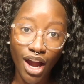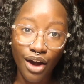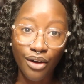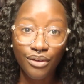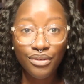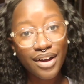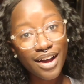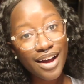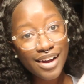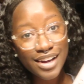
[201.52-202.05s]

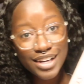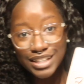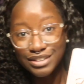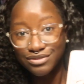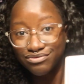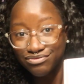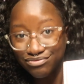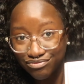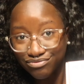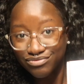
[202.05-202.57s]
Okay,
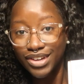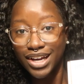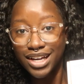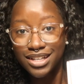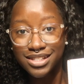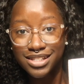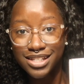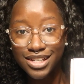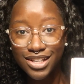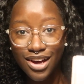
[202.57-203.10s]
I
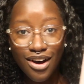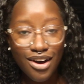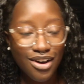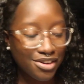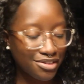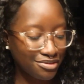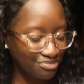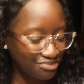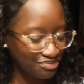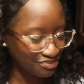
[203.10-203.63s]
see
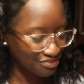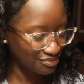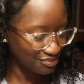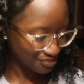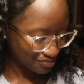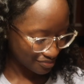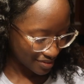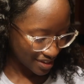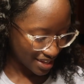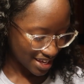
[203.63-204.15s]
y'all.
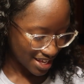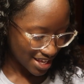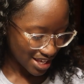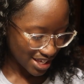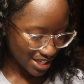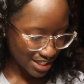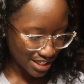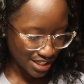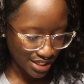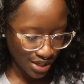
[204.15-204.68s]

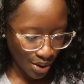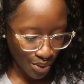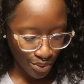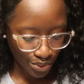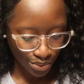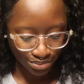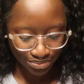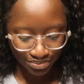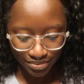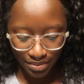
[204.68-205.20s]
So,
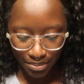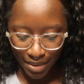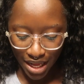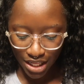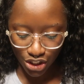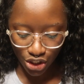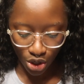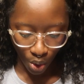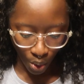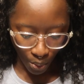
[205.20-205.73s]
I'm
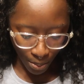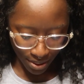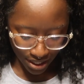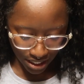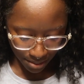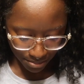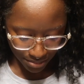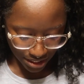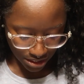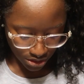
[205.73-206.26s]
about to open
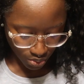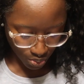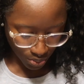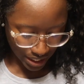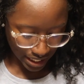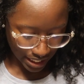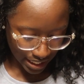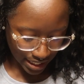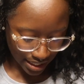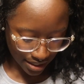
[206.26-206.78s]
up this
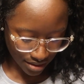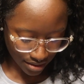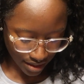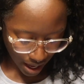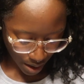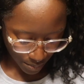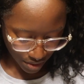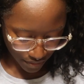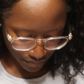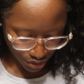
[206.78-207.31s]
wig,
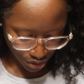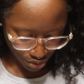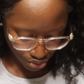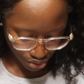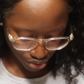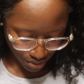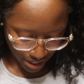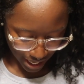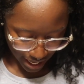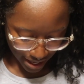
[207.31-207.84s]
however you
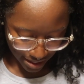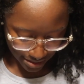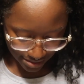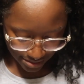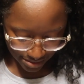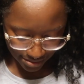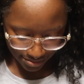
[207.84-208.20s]
do that.